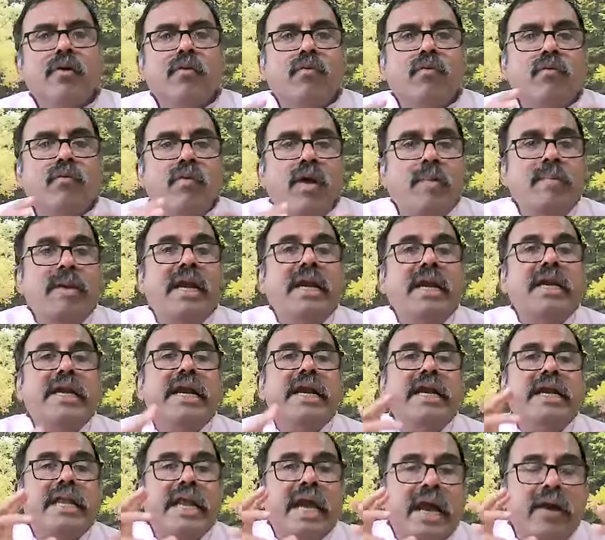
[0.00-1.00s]
Women
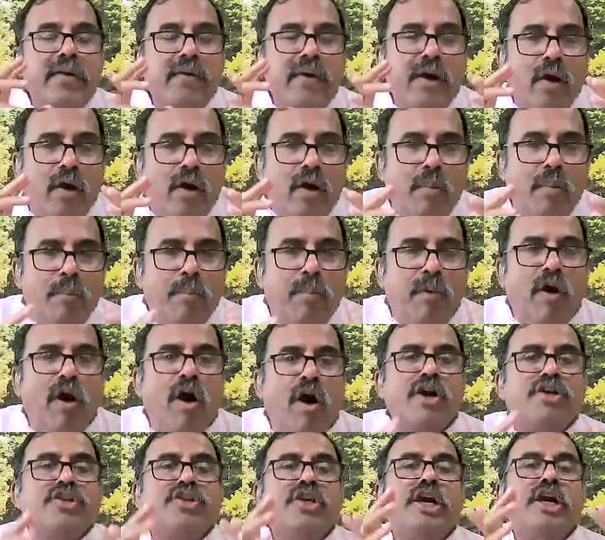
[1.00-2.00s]
didn't have an
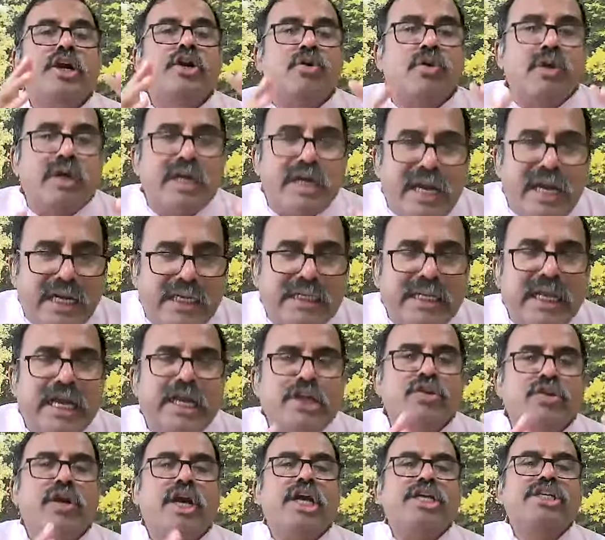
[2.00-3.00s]
opportunity to get
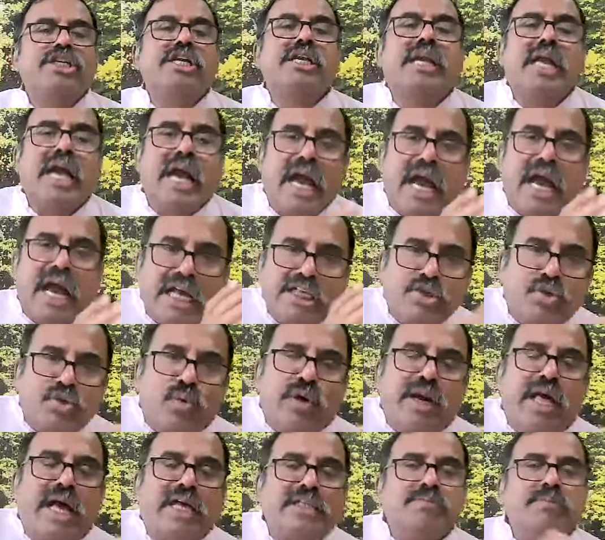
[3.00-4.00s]
education as
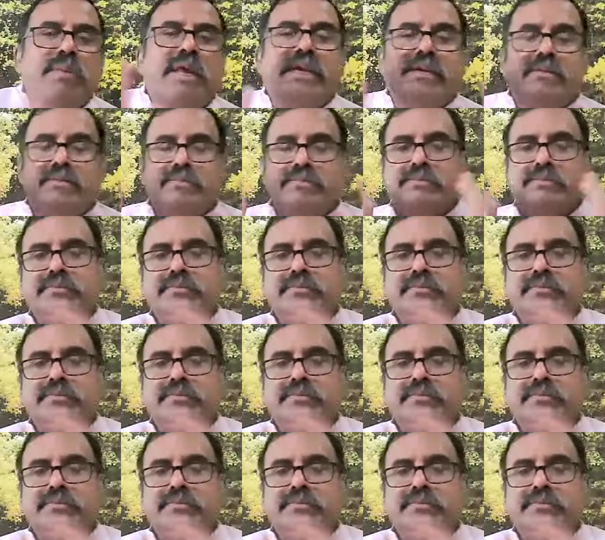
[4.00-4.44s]
good as men